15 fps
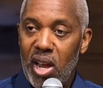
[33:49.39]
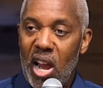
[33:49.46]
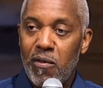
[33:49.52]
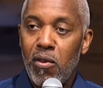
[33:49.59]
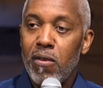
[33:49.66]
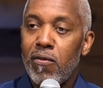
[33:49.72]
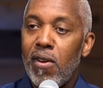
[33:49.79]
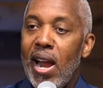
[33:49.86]

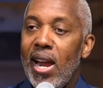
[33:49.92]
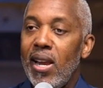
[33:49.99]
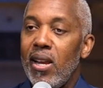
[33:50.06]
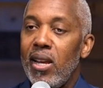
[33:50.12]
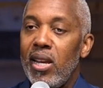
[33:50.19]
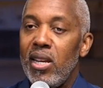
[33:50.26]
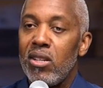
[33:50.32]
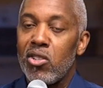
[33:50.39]
Every fight
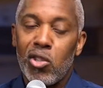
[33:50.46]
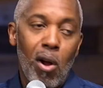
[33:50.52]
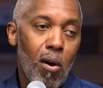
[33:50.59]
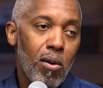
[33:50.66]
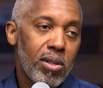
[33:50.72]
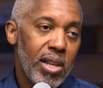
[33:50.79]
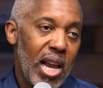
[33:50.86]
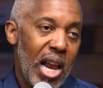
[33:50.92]
he
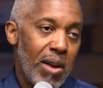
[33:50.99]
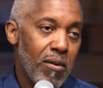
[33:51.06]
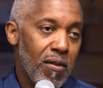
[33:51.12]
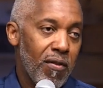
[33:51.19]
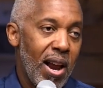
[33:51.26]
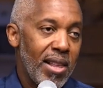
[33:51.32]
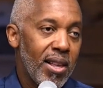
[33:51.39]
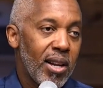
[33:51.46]
starts, every
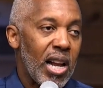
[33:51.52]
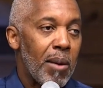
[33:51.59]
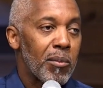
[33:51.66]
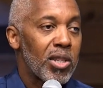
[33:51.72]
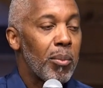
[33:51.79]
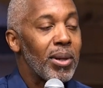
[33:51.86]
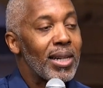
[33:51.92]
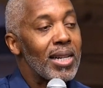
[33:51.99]
fight that
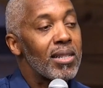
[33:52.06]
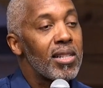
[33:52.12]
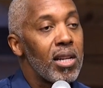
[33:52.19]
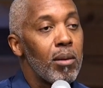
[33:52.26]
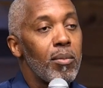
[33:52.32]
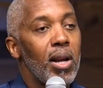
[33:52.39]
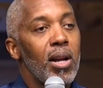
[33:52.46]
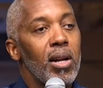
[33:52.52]
comes up against
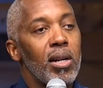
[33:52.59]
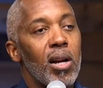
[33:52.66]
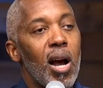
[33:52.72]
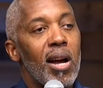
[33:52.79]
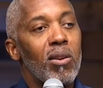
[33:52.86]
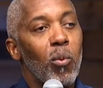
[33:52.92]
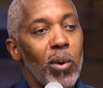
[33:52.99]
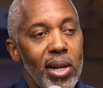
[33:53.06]
him,
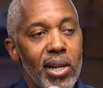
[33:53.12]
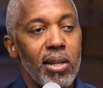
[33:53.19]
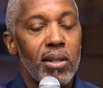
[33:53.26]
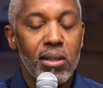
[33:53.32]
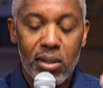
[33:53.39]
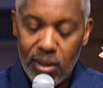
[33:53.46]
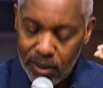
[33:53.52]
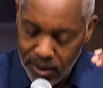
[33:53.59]
God
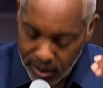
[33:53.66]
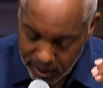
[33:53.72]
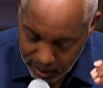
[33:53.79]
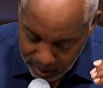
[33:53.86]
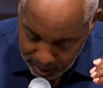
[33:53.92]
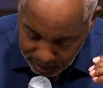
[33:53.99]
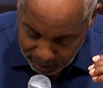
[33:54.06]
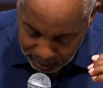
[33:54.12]
wins
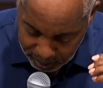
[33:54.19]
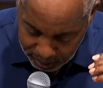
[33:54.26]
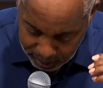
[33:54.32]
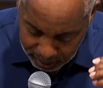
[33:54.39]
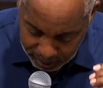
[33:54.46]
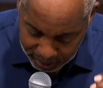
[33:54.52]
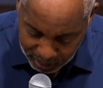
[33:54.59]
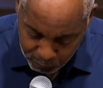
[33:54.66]

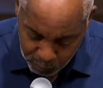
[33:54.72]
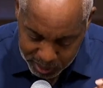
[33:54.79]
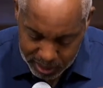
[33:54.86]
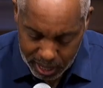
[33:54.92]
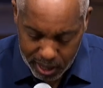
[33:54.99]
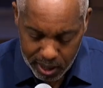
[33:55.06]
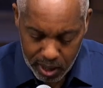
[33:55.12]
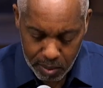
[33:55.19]
every
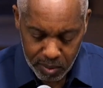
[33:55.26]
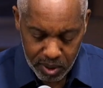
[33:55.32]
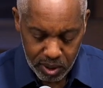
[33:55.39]
time.